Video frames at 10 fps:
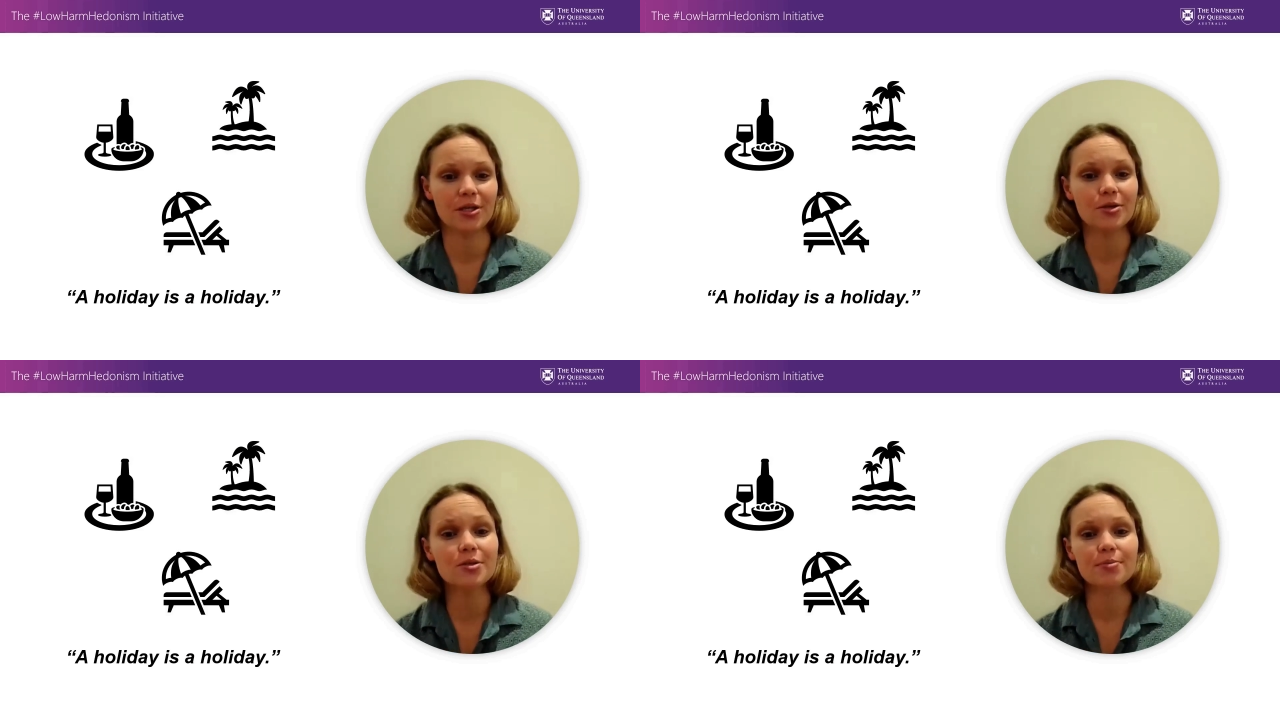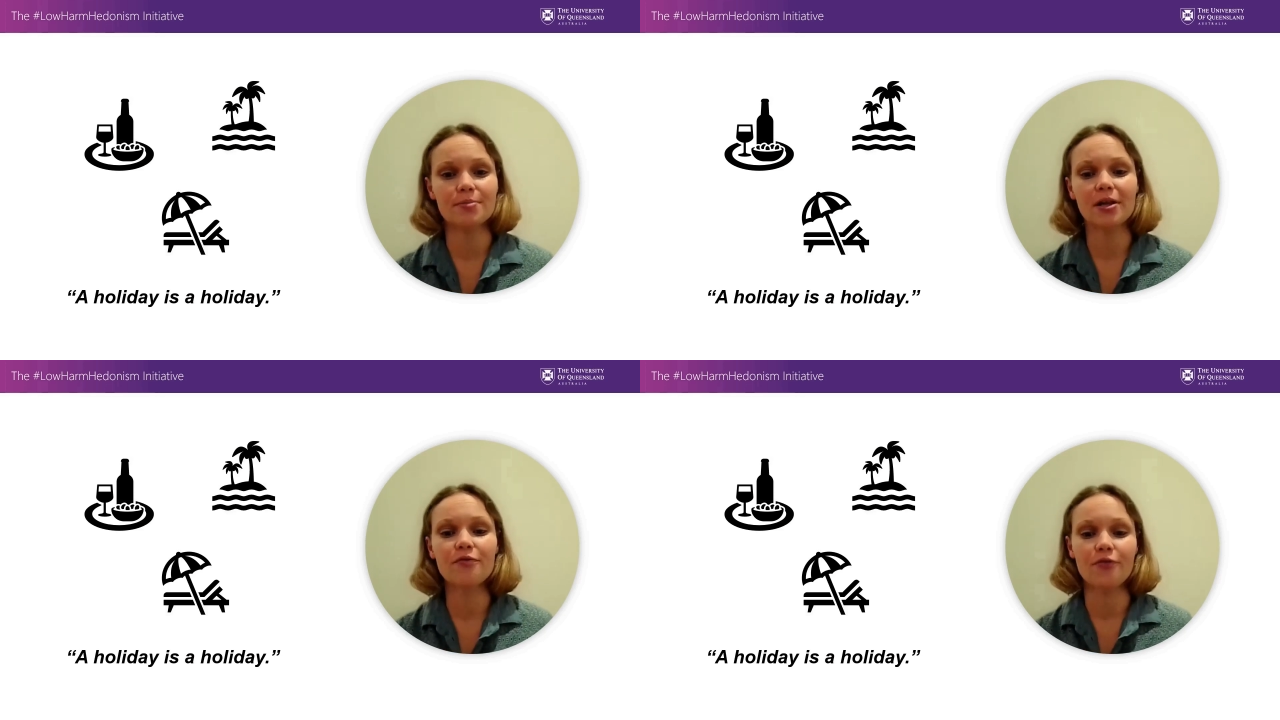because
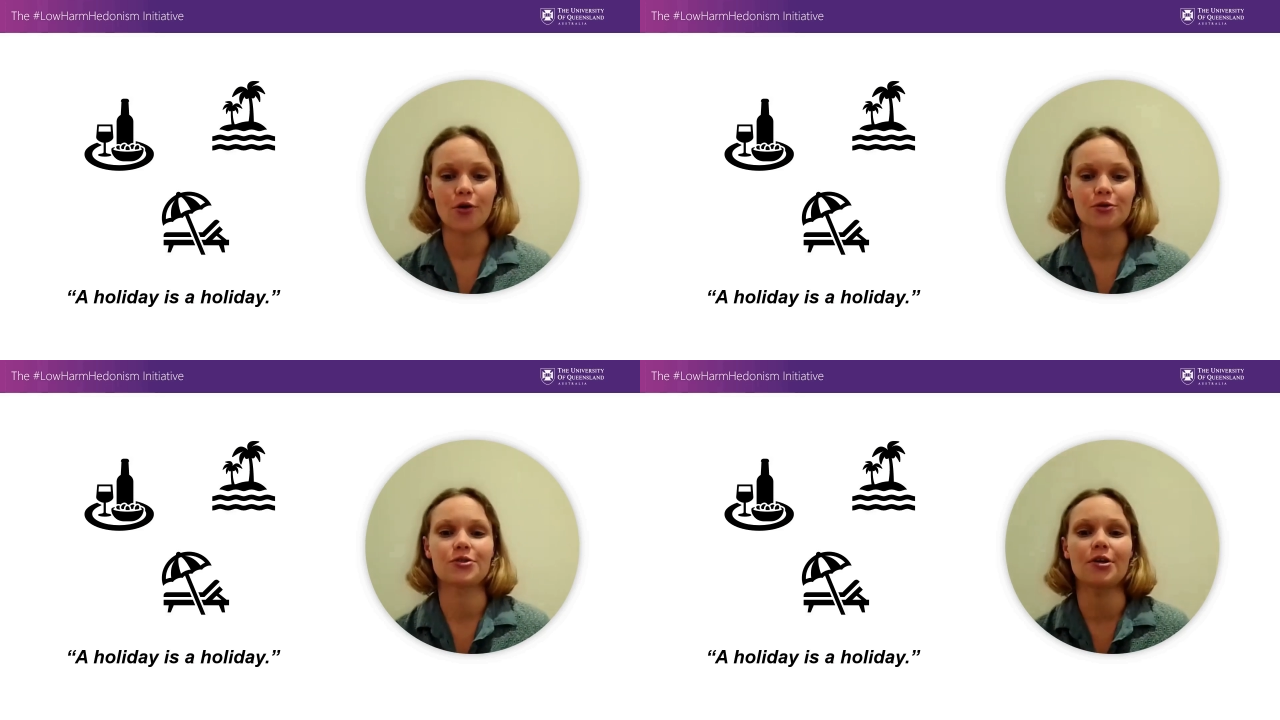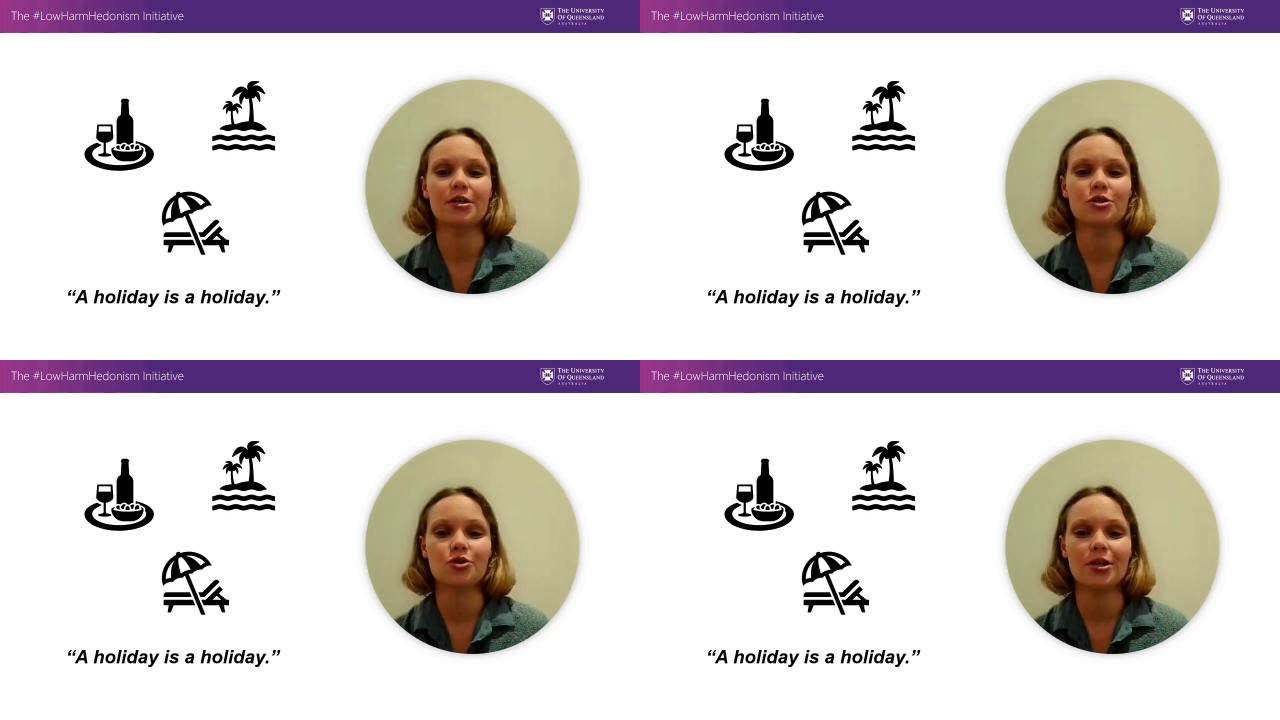people are focused on
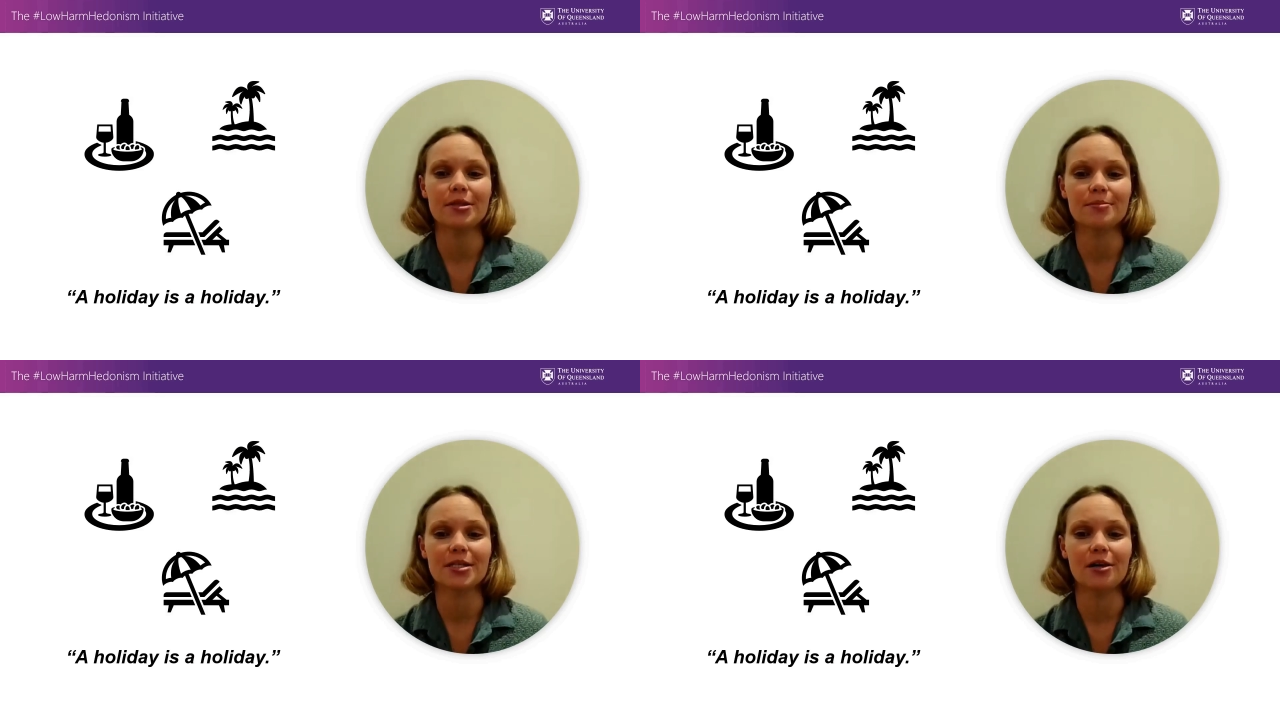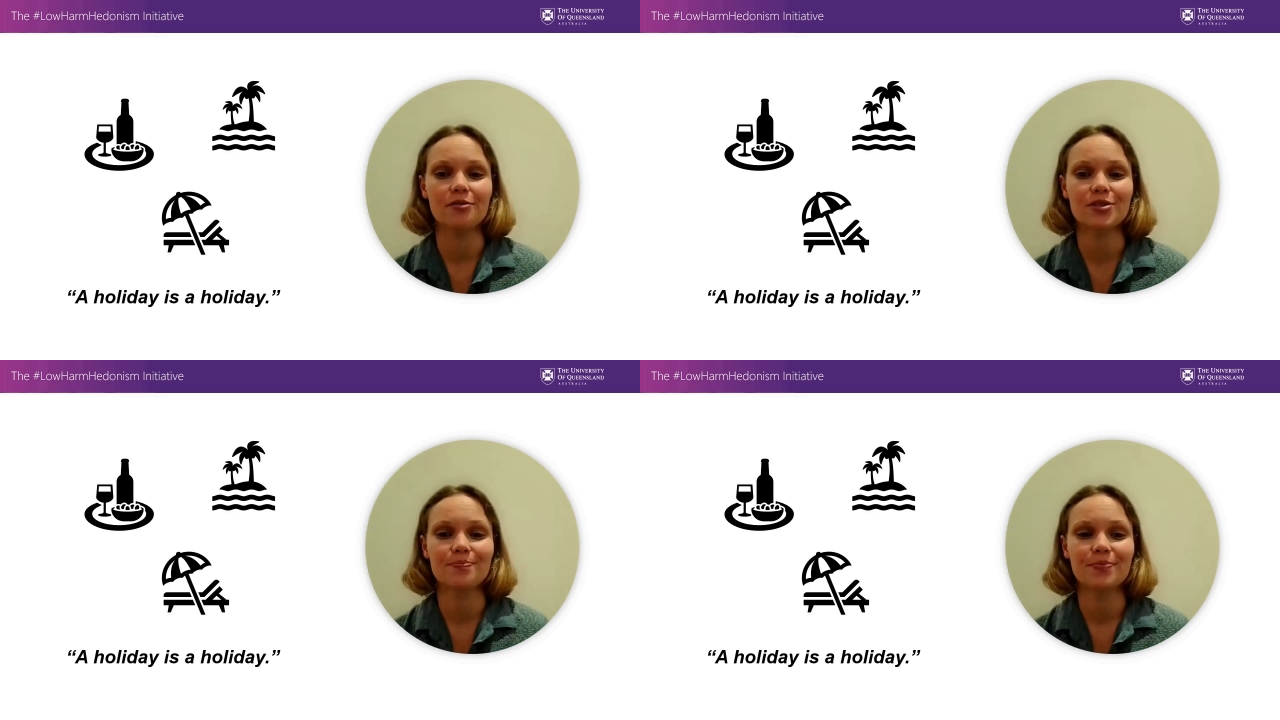enjoying
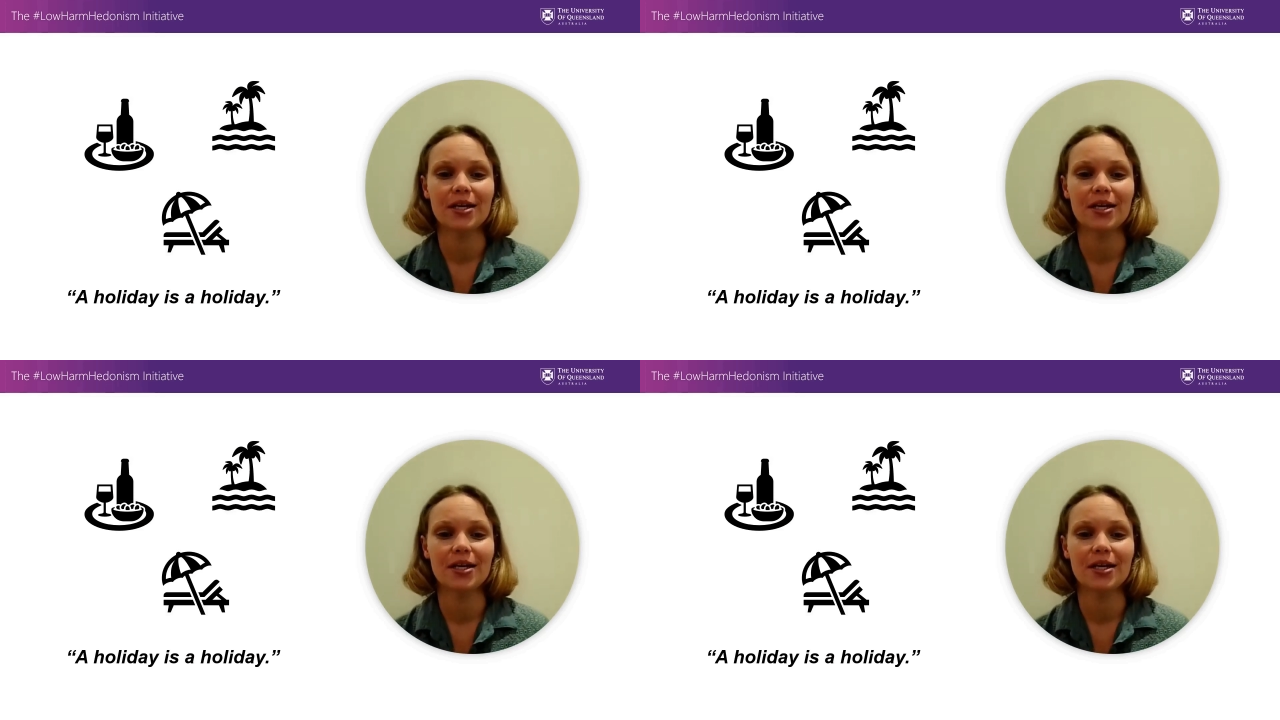themselves.